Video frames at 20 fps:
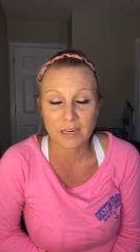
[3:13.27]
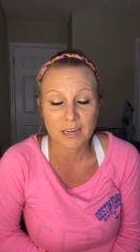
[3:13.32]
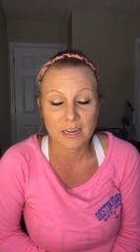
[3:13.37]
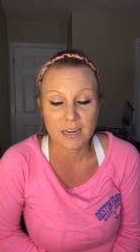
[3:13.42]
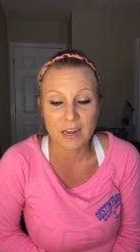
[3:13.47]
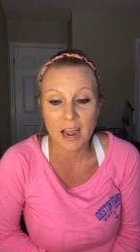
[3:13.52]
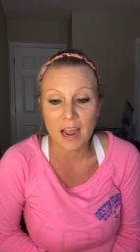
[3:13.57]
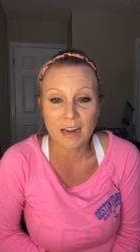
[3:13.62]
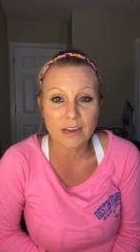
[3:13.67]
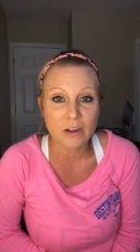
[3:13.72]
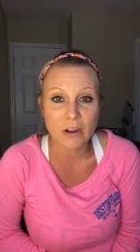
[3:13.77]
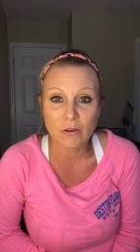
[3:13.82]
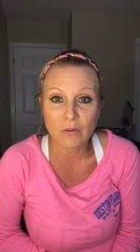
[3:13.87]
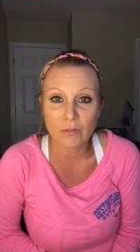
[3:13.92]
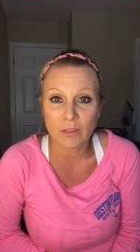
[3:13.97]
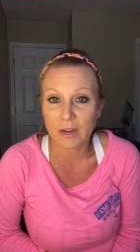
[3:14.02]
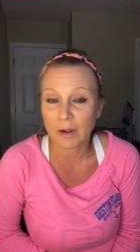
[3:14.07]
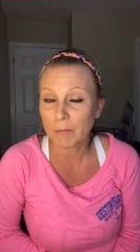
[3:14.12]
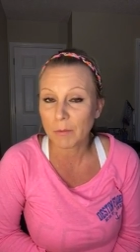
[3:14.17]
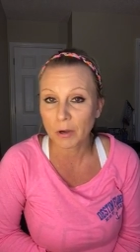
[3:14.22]
and I
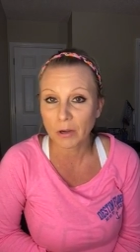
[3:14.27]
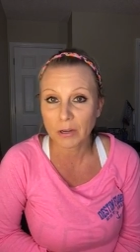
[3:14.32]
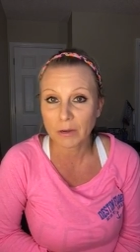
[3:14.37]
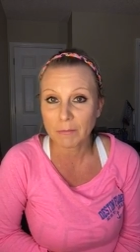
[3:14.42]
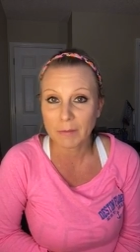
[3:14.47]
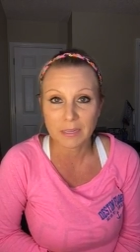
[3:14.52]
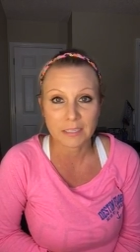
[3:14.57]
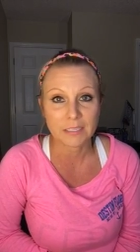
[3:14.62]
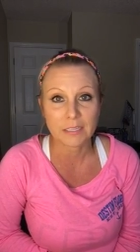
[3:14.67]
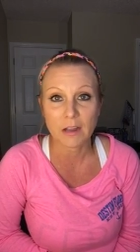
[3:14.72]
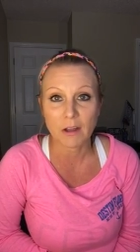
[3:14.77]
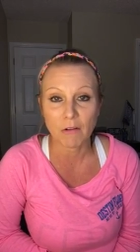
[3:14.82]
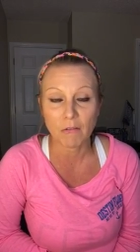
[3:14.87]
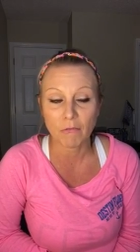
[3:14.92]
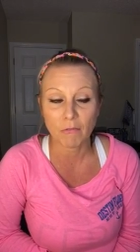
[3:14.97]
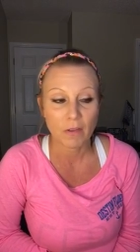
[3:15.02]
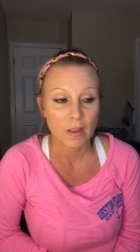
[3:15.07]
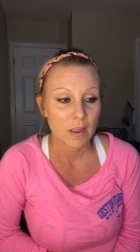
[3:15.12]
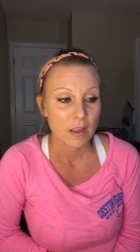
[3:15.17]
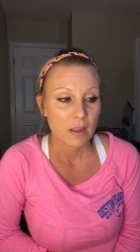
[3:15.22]
know that I'm hurting
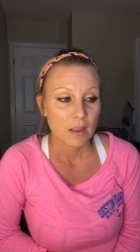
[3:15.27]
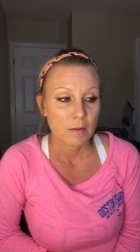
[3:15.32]
myself.